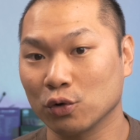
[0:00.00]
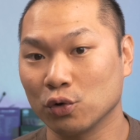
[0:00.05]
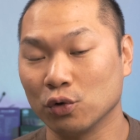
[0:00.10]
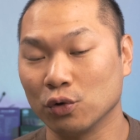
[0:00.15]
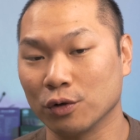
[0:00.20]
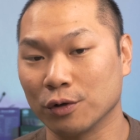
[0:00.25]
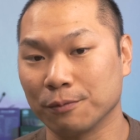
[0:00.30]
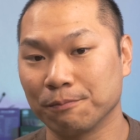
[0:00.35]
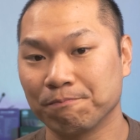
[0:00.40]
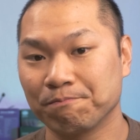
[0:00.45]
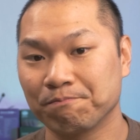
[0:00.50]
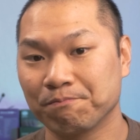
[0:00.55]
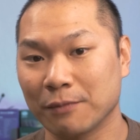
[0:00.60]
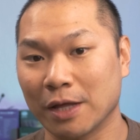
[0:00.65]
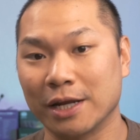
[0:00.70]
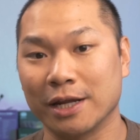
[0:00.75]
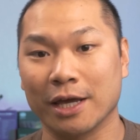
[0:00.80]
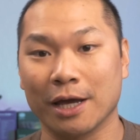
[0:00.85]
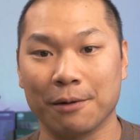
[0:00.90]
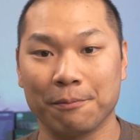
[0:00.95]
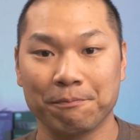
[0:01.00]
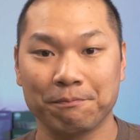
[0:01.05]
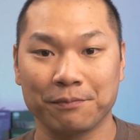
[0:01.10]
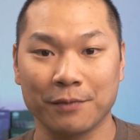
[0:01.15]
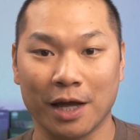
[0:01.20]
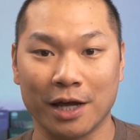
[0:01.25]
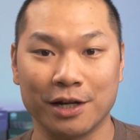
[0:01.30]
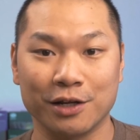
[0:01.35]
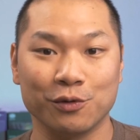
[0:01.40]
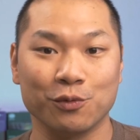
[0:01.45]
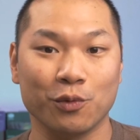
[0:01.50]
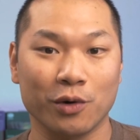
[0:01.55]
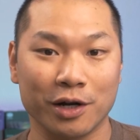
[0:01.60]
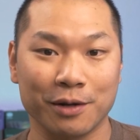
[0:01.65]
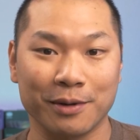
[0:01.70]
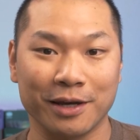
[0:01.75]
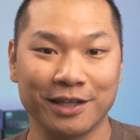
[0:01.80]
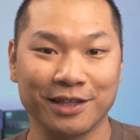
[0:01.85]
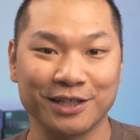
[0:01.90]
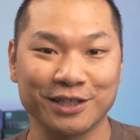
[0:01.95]
cooler. Anyhow, I didn't want
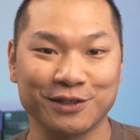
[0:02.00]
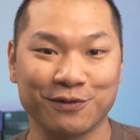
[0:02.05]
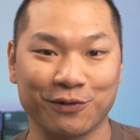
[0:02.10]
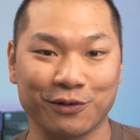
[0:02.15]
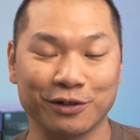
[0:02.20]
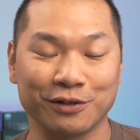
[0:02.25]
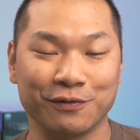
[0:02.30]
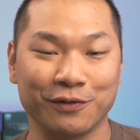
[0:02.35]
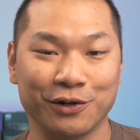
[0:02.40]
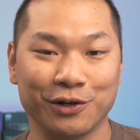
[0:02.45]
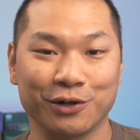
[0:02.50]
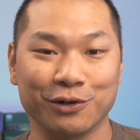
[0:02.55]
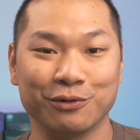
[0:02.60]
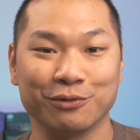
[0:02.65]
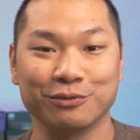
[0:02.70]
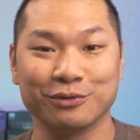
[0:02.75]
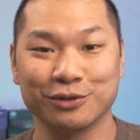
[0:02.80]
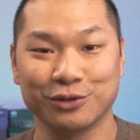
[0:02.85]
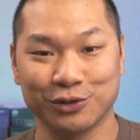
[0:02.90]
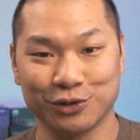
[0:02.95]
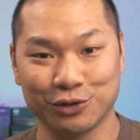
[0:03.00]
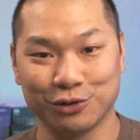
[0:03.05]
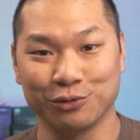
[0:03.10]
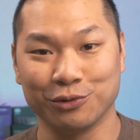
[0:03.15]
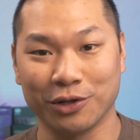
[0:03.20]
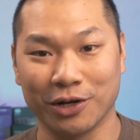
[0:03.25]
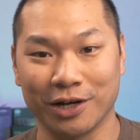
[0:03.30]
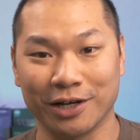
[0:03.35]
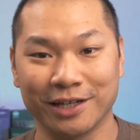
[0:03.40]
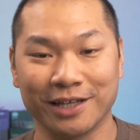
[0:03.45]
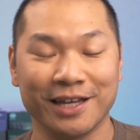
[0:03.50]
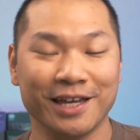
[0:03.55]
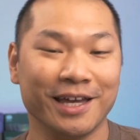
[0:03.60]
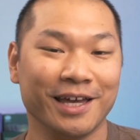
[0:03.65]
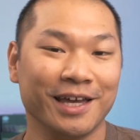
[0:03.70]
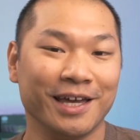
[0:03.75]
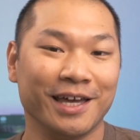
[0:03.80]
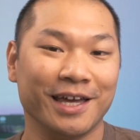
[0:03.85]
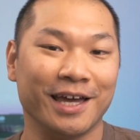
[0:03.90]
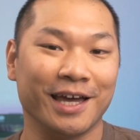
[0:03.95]
to make this first video too long,
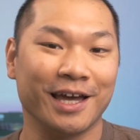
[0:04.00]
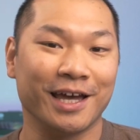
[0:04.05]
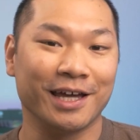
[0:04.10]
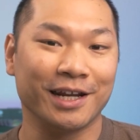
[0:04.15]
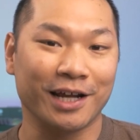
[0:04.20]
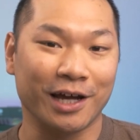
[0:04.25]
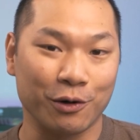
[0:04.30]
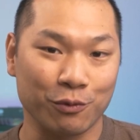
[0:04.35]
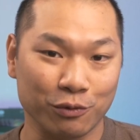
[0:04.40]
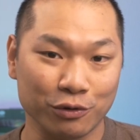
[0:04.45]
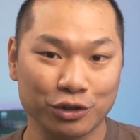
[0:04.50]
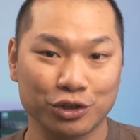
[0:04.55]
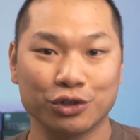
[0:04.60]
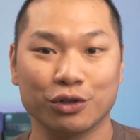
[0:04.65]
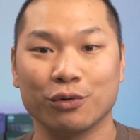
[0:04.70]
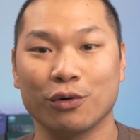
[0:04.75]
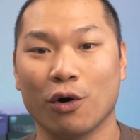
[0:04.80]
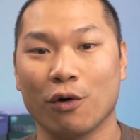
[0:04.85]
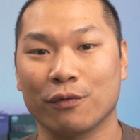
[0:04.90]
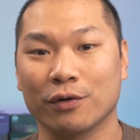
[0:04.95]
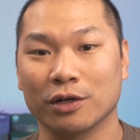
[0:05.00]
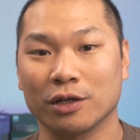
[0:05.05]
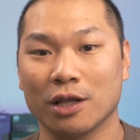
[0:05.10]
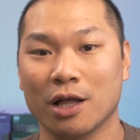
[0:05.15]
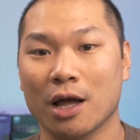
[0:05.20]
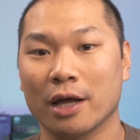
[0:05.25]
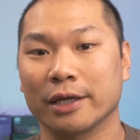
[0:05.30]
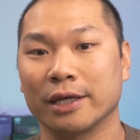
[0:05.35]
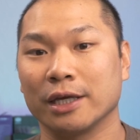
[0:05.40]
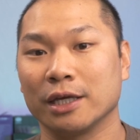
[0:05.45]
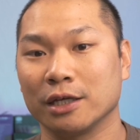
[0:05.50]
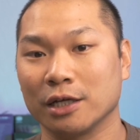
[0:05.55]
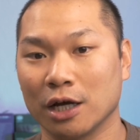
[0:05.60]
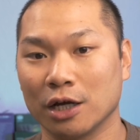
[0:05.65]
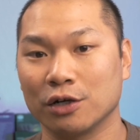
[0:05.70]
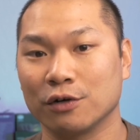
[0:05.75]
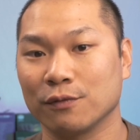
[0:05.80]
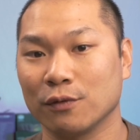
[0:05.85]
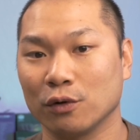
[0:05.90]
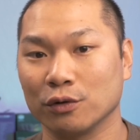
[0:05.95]
and I will show overclocking,
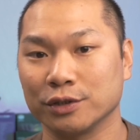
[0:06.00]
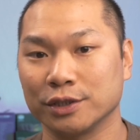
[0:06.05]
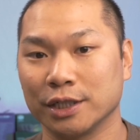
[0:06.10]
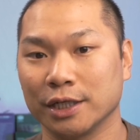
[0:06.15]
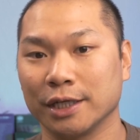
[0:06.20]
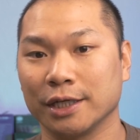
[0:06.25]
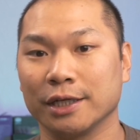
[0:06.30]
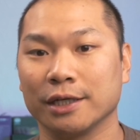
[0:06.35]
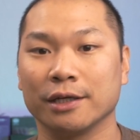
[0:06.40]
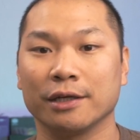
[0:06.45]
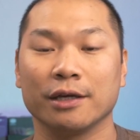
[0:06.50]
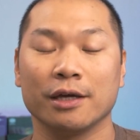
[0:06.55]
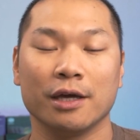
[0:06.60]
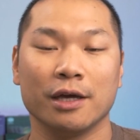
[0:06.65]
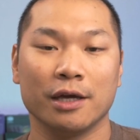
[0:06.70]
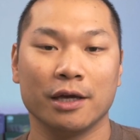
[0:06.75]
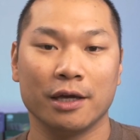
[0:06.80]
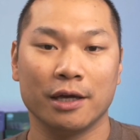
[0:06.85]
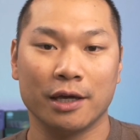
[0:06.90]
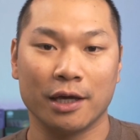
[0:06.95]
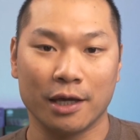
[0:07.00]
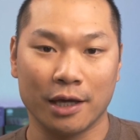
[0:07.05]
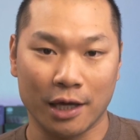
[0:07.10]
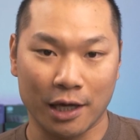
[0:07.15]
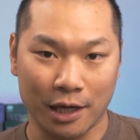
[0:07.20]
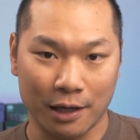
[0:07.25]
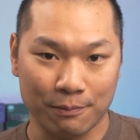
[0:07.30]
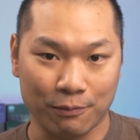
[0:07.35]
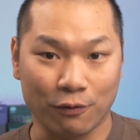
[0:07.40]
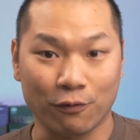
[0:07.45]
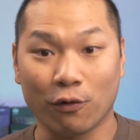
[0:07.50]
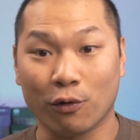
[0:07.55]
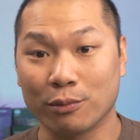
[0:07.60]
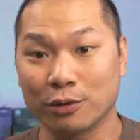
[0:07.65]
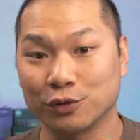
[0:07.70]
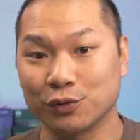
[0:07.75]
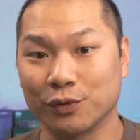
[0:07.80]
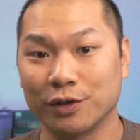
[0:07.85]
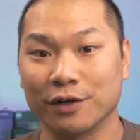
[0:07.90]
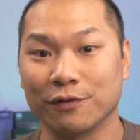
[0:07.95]
undervolting, and
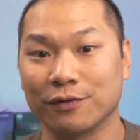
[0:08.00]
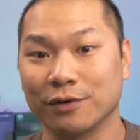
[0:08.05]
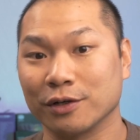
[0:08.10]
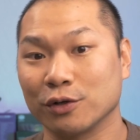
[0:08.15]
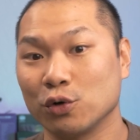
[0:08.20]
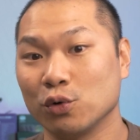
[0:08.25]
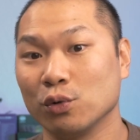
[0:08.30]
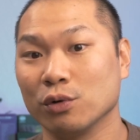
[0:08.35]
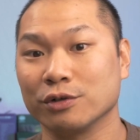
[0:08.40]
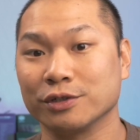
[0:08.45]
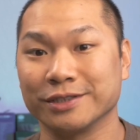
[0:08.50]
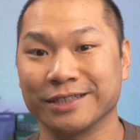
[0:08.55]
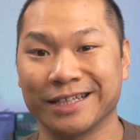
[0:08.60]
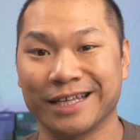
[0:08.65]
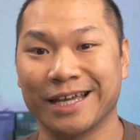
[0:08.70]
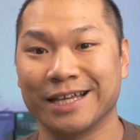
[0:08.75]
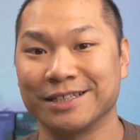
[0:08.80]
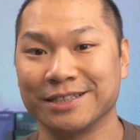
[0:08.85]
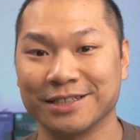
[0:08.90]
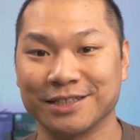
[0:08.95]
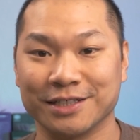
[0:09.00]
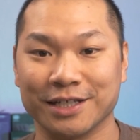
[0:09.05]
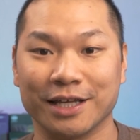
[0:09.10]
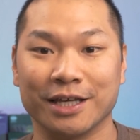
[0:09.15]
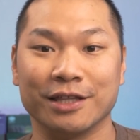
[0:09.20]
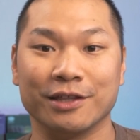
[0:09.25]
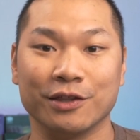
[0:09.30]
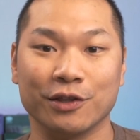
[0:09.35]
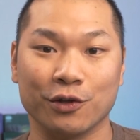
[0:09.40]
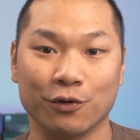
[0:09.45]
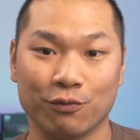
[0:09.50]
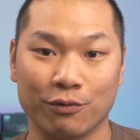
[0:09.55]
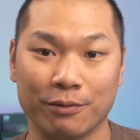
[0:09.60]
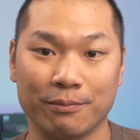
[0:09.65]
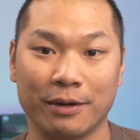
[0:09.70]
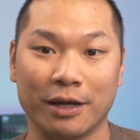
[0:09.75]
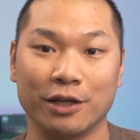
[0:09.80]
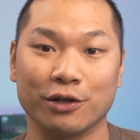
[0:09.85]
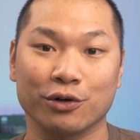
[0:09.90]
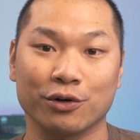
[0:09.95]
performance with different coolers and cases in the
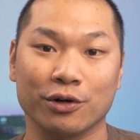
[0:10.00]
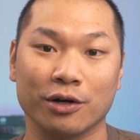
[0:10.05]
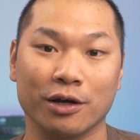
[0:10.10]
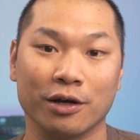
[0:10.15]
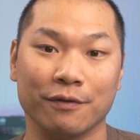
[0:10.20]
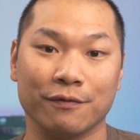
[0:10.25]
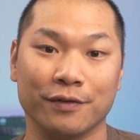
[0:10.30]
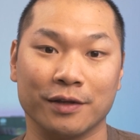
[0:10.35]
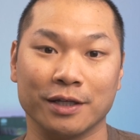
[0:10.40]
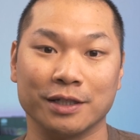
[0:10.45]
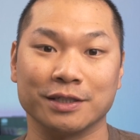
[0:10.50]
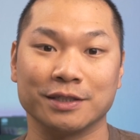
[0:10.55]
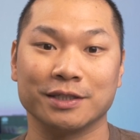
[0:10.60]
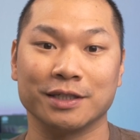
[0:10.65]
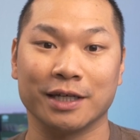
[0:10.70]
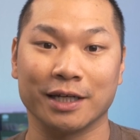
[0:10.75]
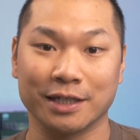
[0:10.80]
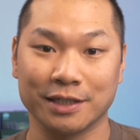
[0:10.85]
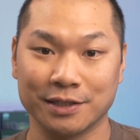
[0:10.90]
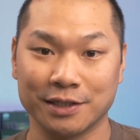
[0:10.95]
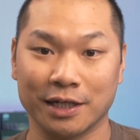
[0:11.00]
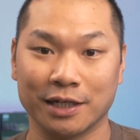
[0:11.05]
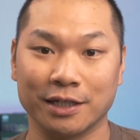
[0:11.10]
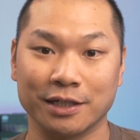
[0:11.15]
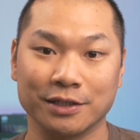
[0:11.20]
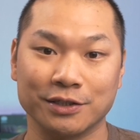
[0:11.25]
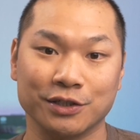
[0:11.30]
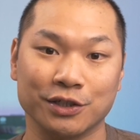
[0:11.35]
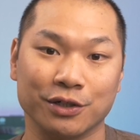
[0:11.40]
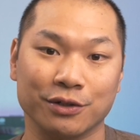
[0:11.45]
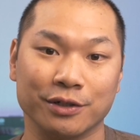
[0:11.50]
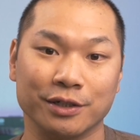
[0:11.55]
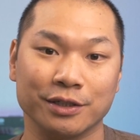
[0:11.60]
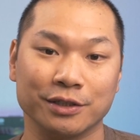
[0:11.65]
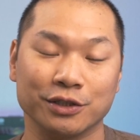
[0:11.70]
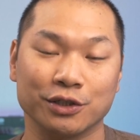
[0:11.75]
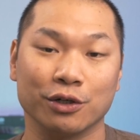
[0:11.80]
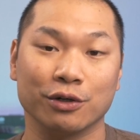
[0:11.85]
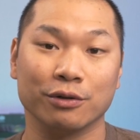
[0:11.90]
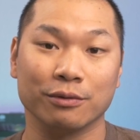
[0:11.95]
remainder of this extended series.
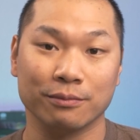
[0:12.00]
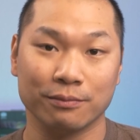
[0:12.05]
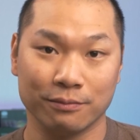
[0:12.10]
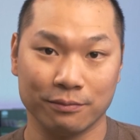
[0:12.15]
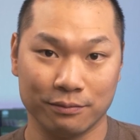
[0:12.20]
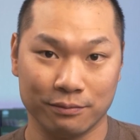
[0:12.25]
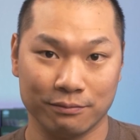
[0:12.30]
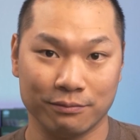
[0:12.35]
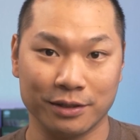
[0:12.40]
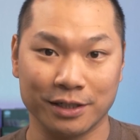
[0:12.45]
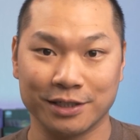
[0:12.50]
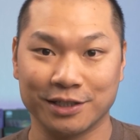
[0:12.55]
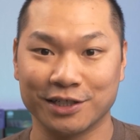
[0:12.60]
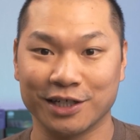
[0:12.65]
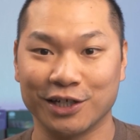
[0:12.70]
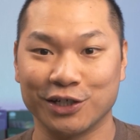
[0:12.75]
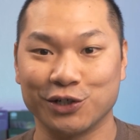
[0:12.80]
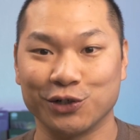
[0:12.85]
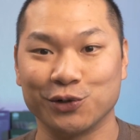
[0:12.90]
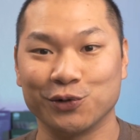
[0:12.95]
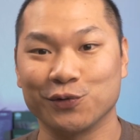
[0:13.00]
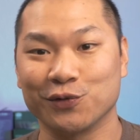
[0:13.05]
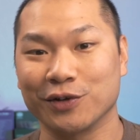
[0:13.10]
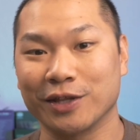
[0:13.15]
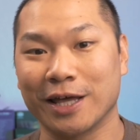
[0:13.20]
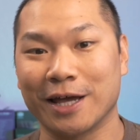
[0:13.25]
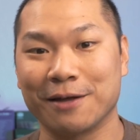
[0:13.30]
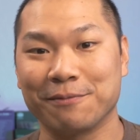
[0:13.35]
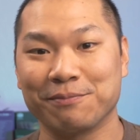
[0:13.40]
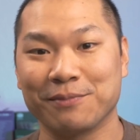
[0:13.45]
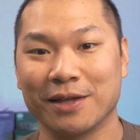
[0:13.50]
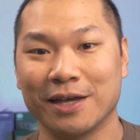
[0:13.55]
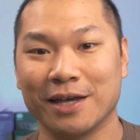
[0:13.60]
So please stay tuned for that.